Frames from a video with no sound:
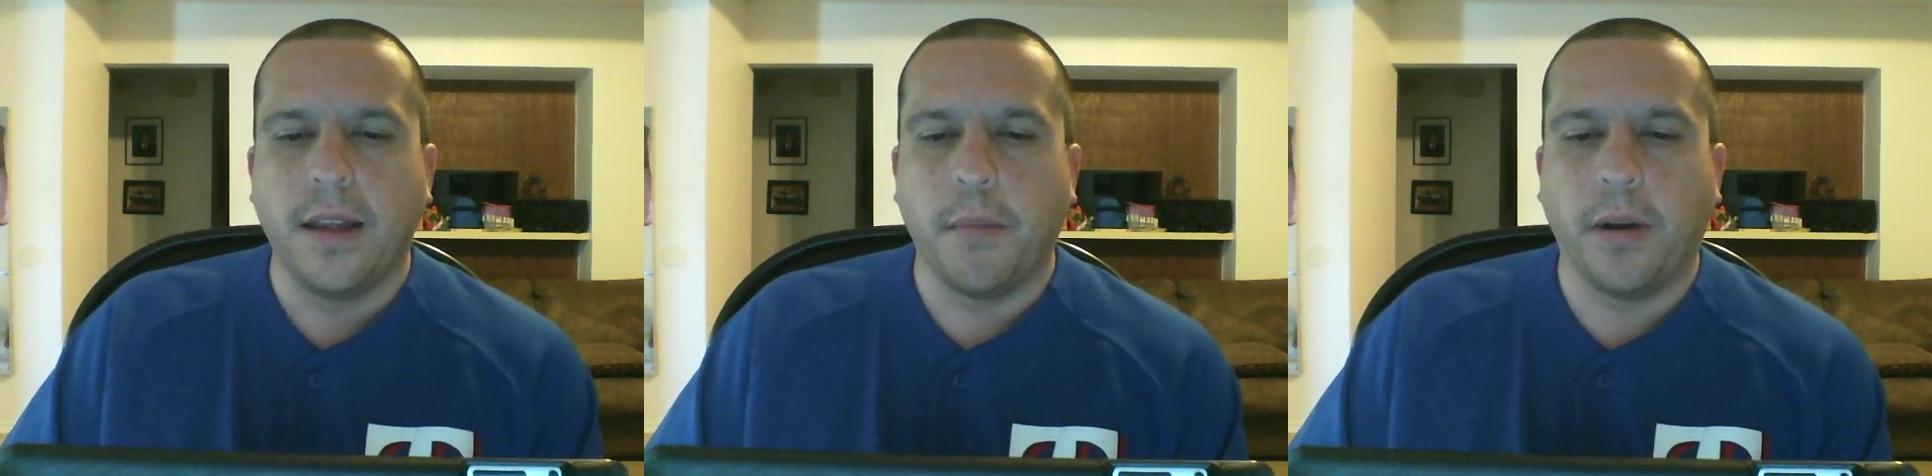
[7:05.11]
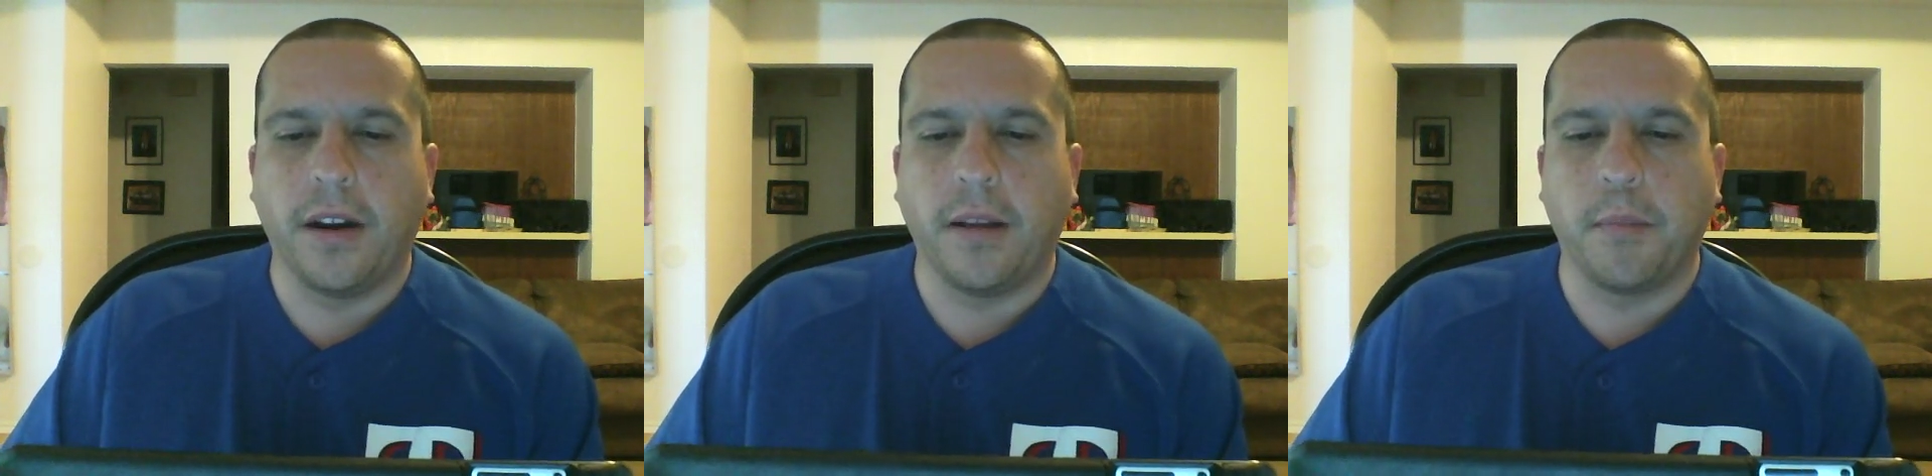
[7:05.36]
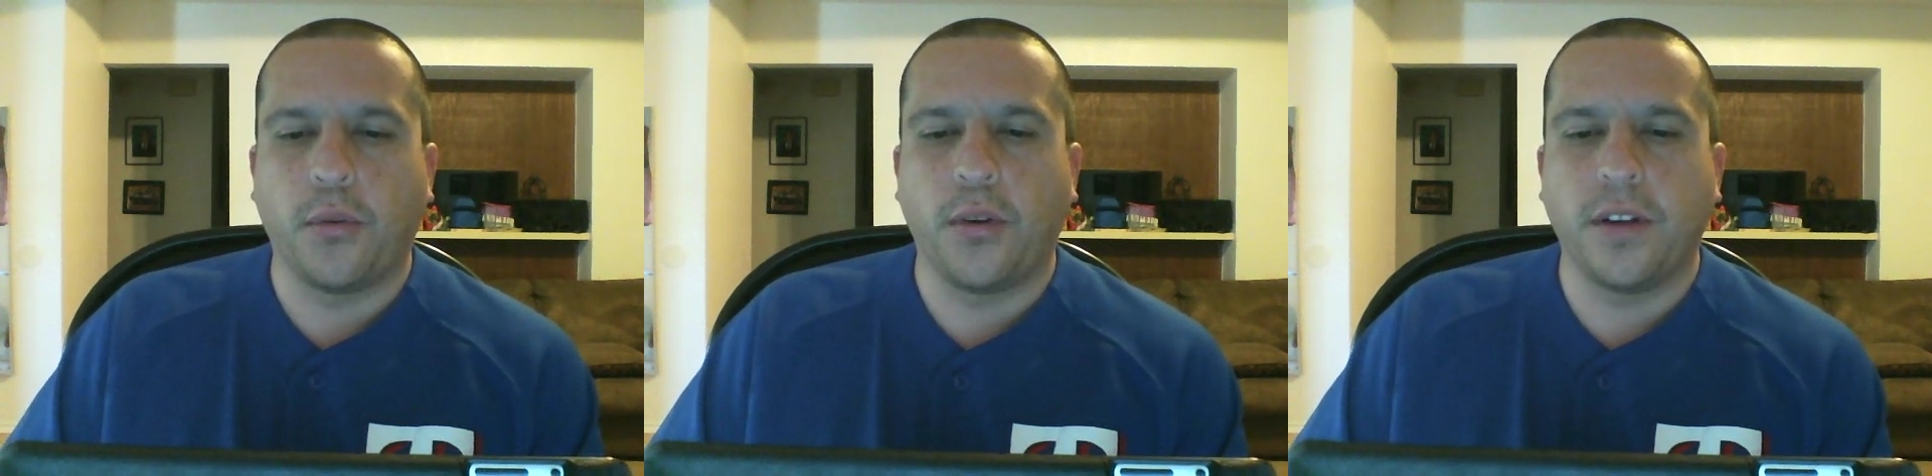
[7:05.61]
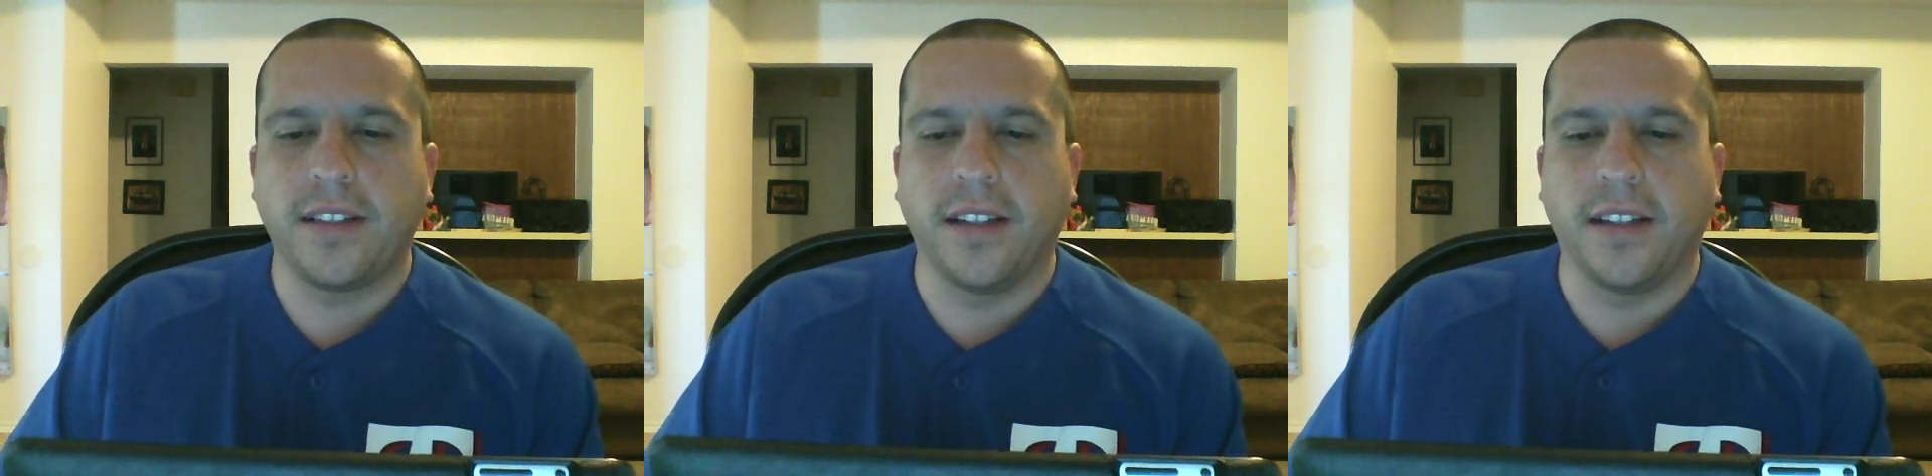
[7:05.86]
but
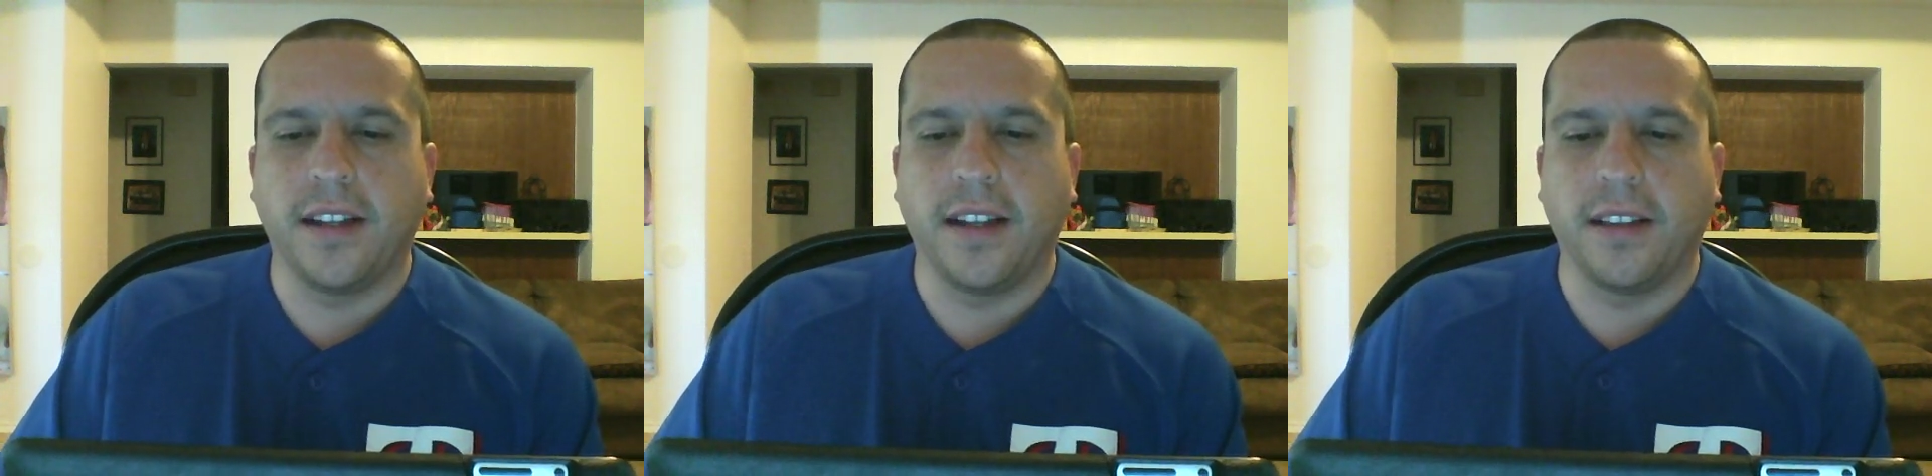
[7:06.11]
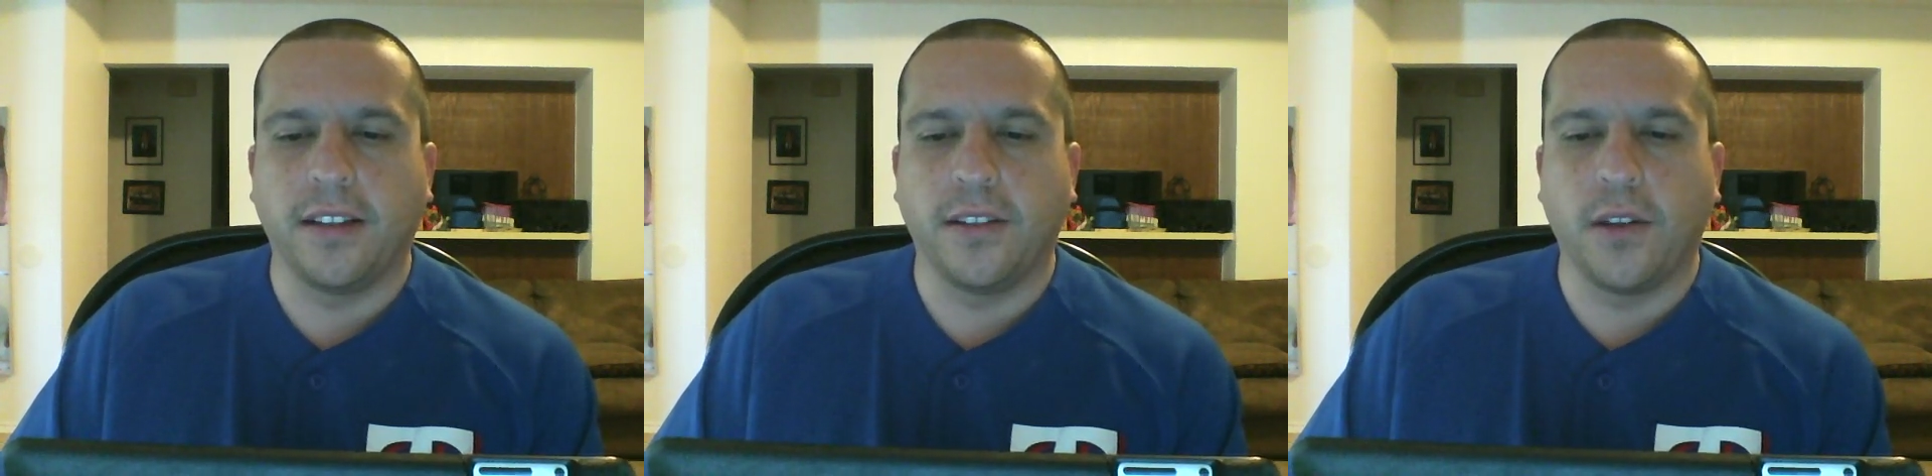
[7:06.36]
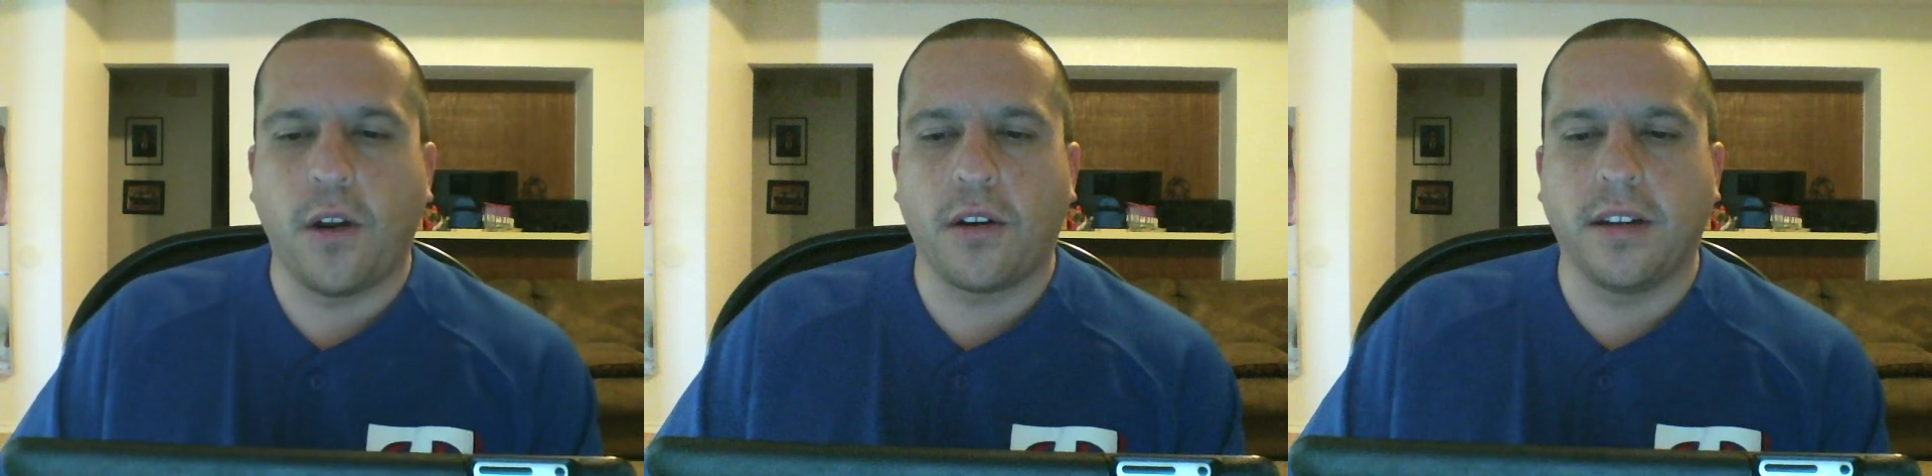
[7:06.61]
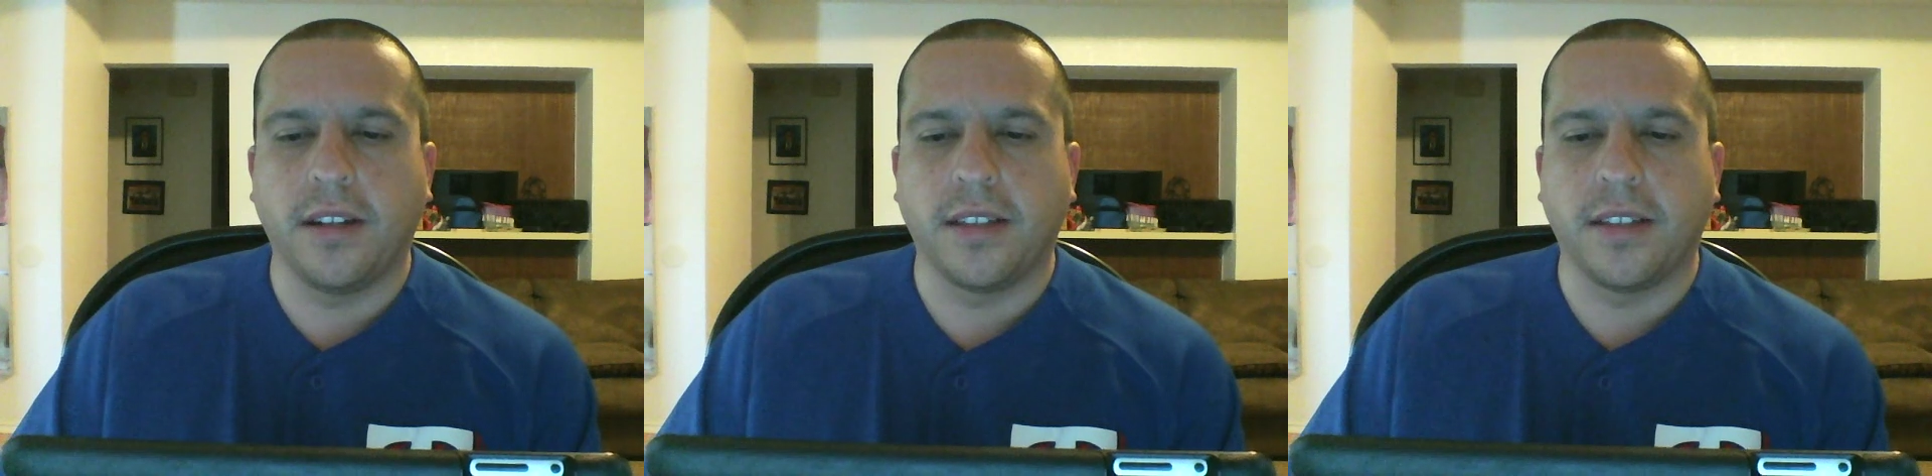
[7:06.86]
imprisoned in the
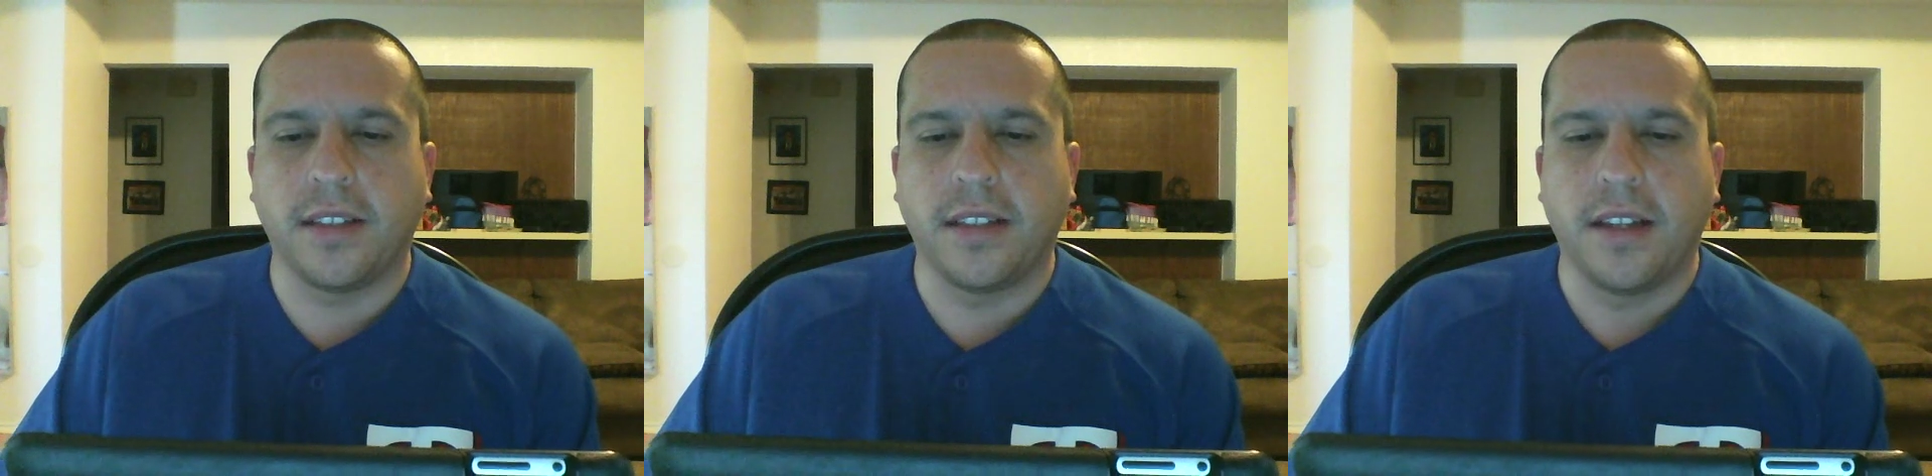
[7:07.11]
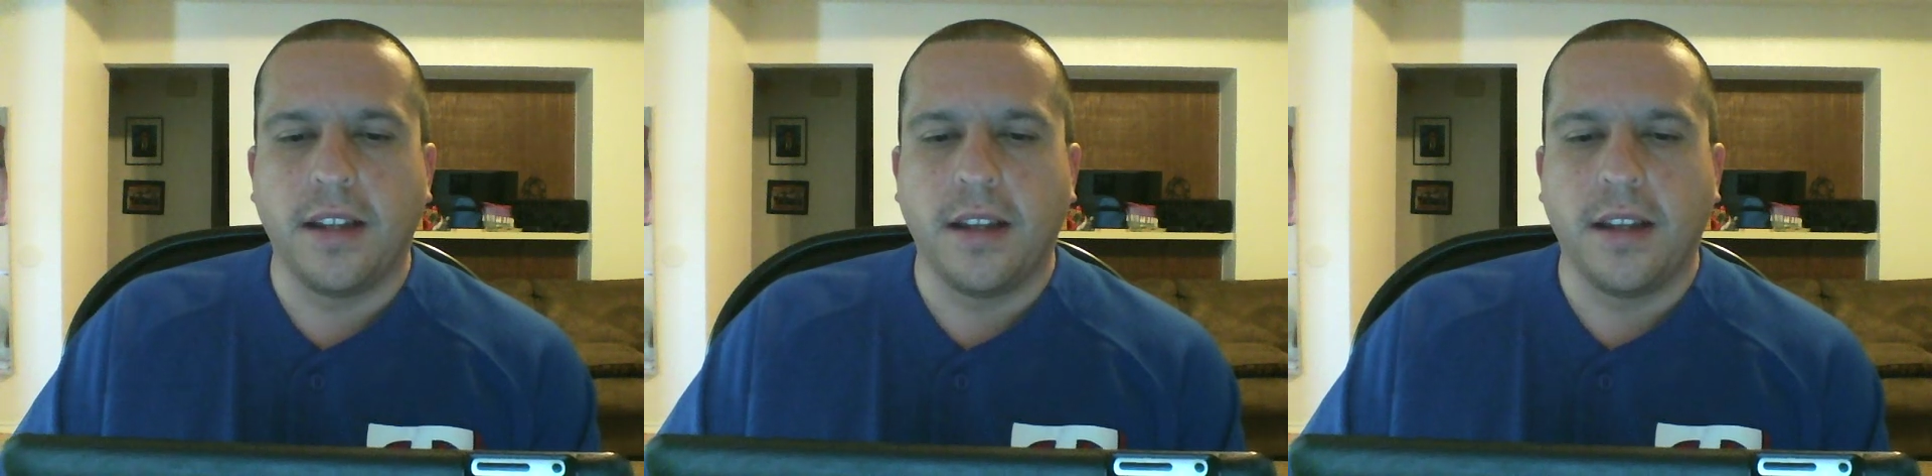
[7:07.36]
darkness